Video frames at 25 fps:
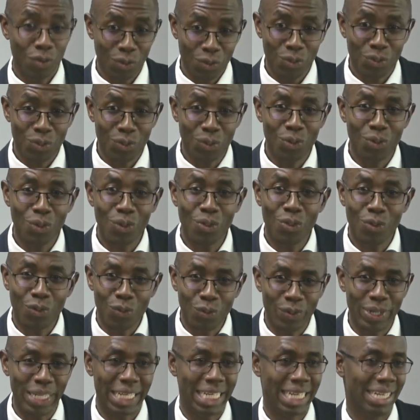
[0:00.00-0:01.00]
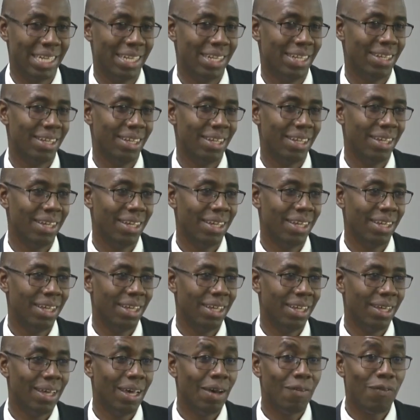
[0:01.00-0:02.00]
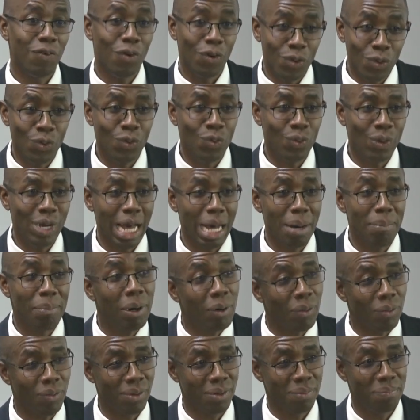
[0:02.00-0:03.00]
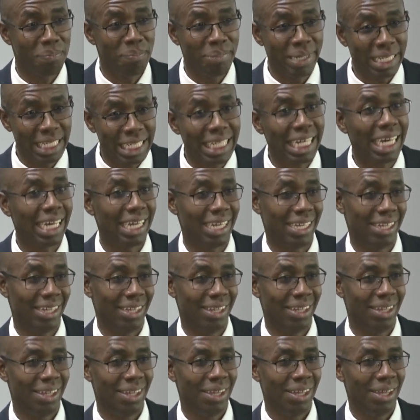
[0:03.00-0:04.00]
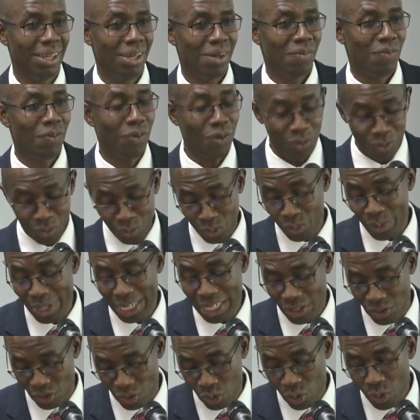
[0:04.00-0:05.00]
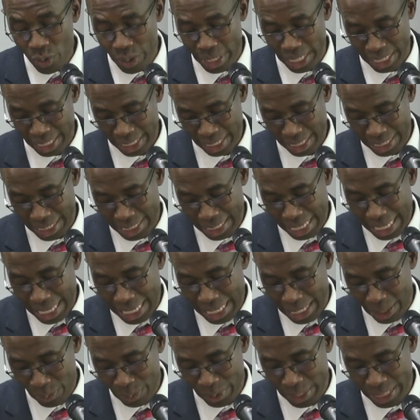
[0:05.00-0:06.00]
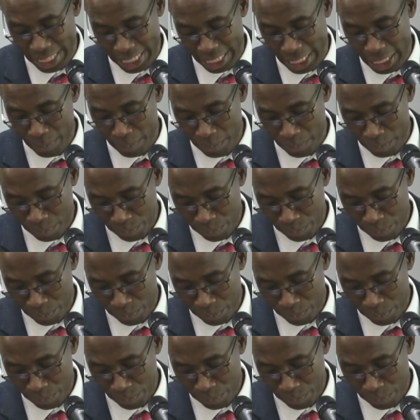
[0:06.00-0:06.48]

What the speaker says: you to go through it, for you to come out better, for you to enjoy eternity with him.